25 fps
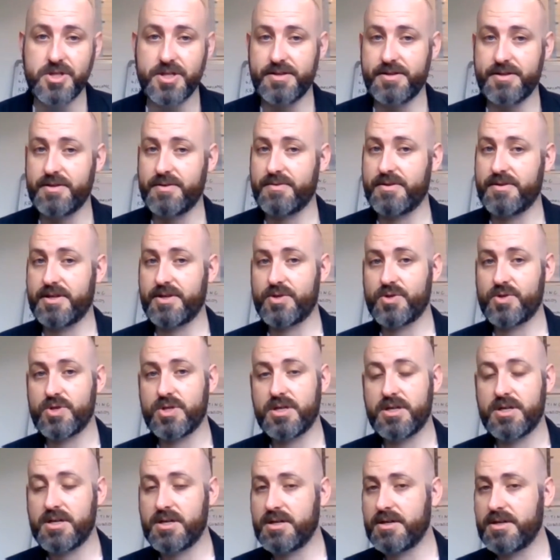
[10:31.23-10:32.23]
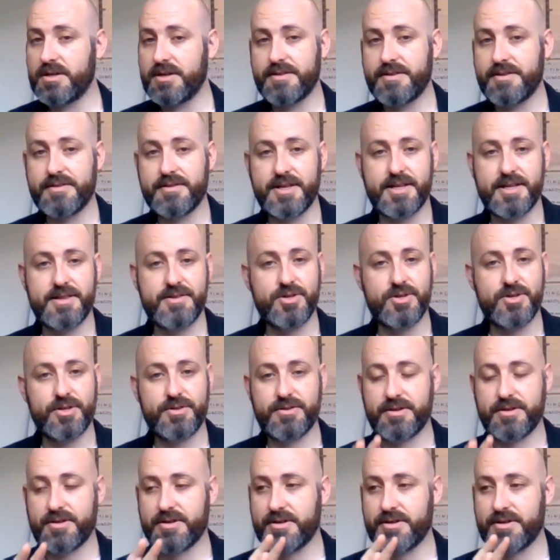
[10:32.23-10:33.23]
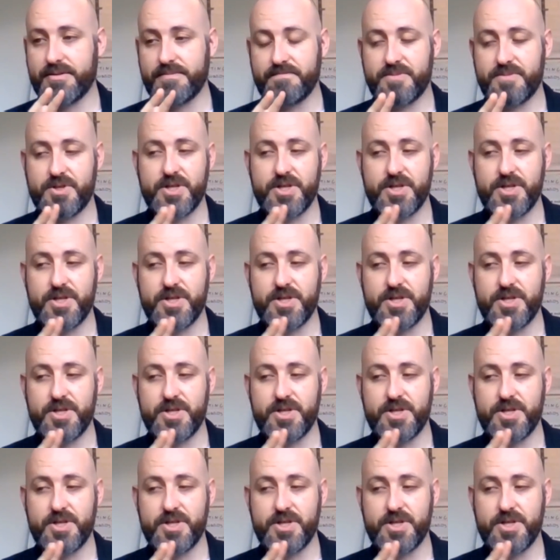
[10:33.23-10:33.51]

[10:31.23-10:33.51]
She's using drugs. It's just her,